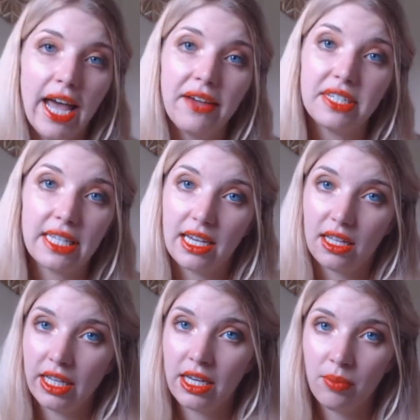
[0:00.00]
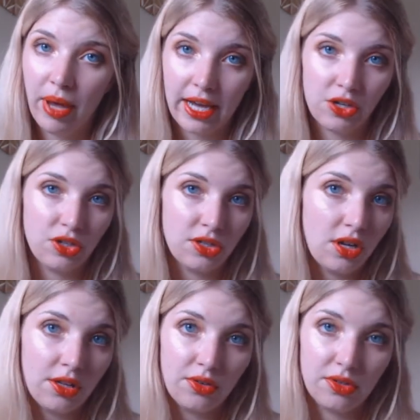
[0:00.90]
I have to say, Helena packages
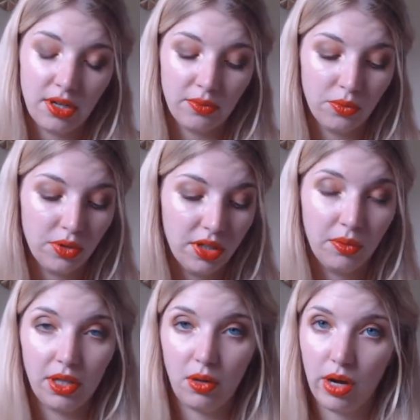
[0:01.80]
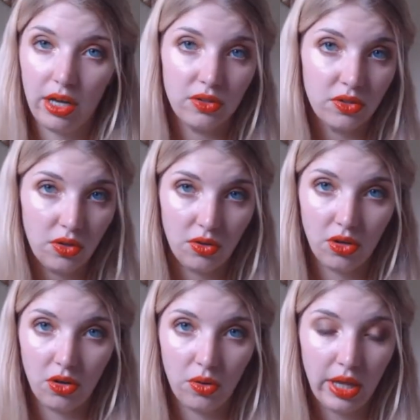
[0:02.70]
all her stuff really, really well, so you
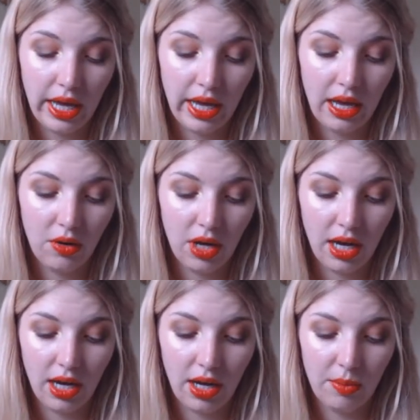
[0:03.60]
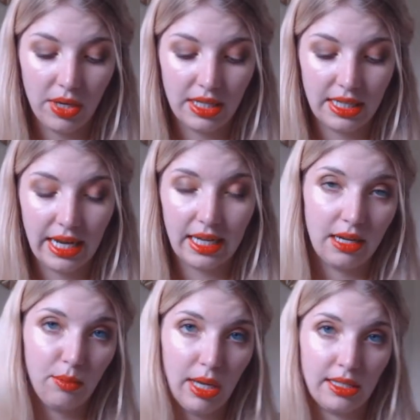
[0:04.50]
know that um, it's not
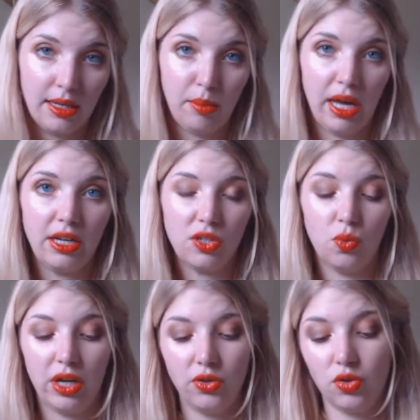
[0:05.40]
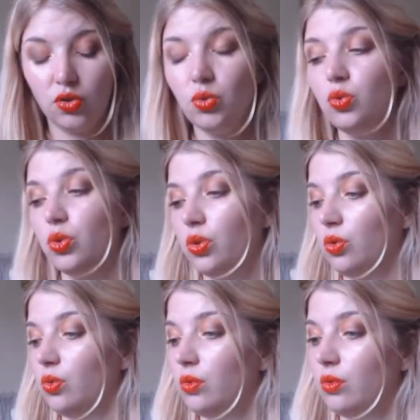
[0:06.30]
getting messed up on its way to
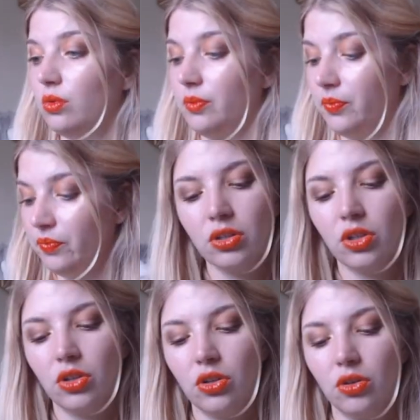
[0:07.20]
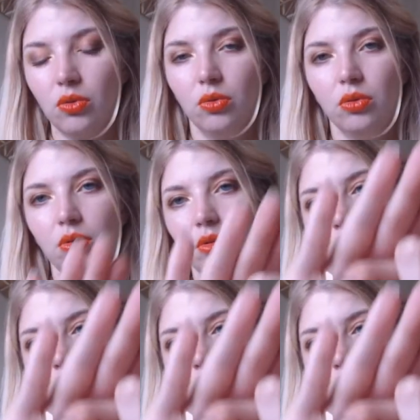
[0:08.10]
you. That's cute.